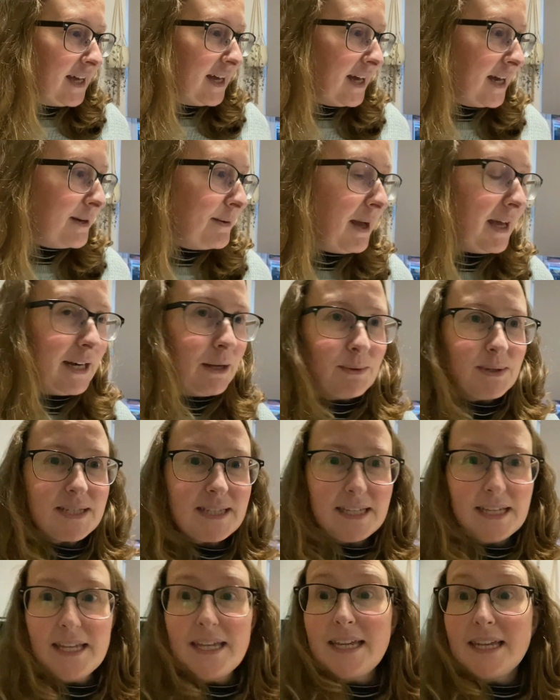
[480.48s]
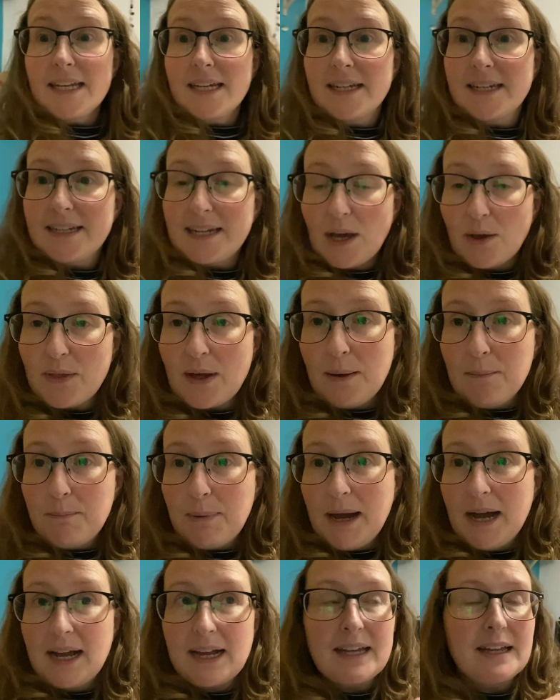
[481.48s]
And I was thinking, now that I'm
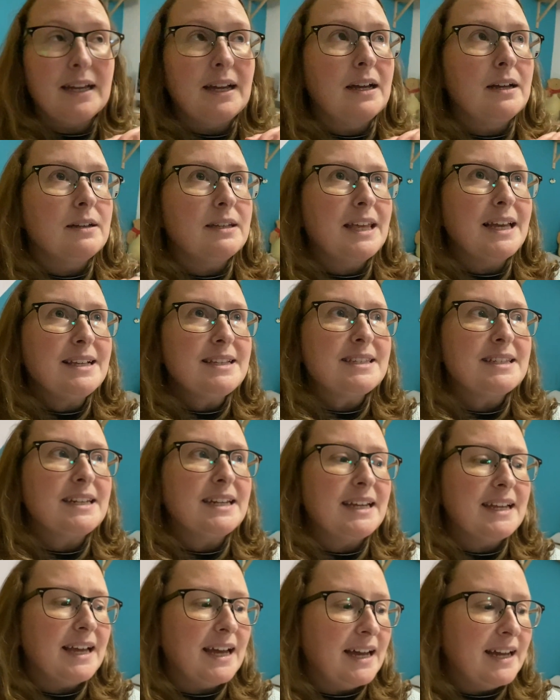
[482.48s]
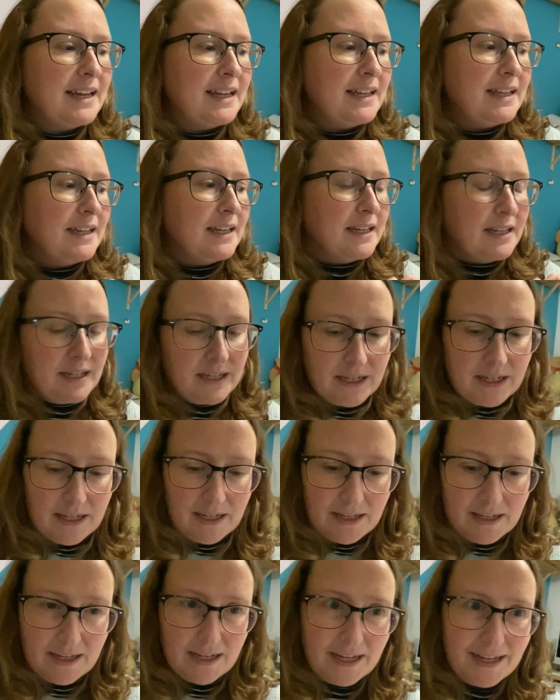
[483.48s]
back, yesterday I
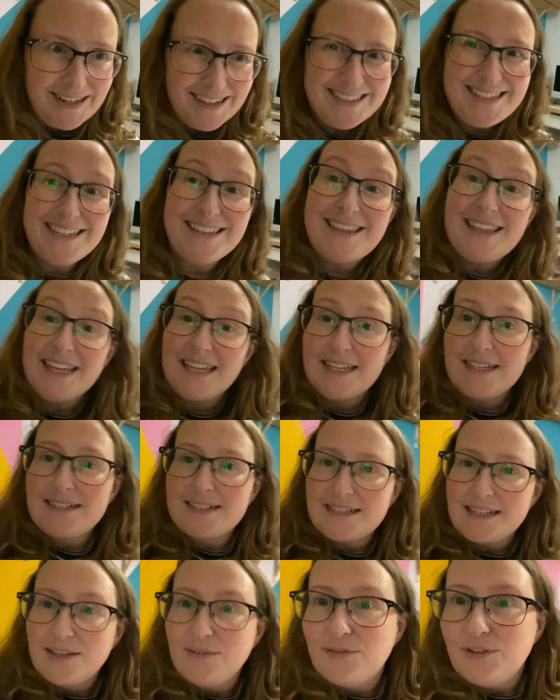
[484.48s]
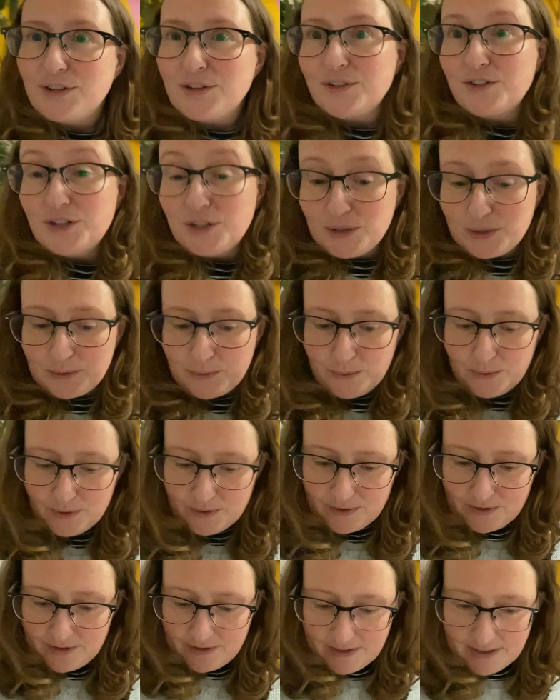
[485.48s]
did this. If you're new
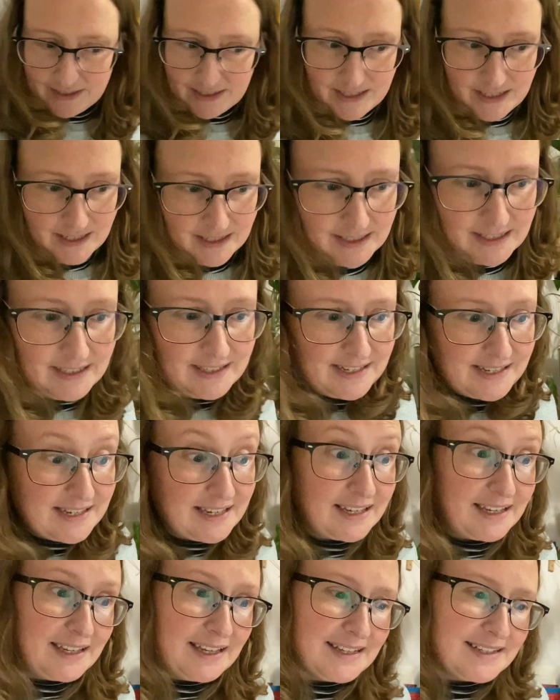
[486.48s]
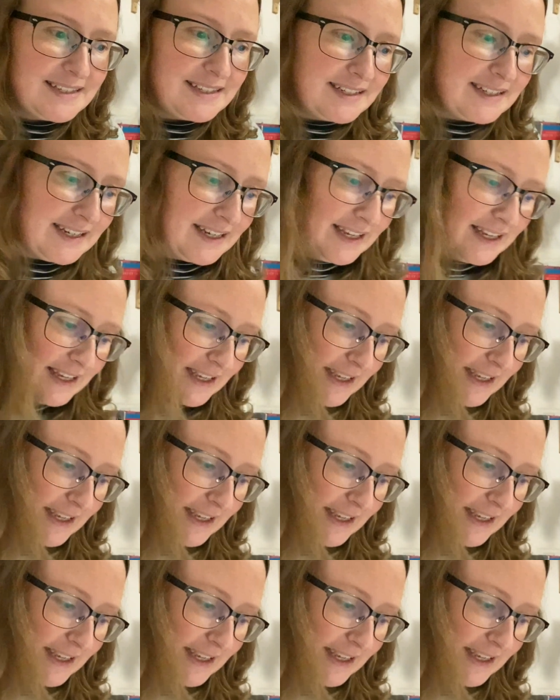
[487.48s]
and you didn't see it yesterday,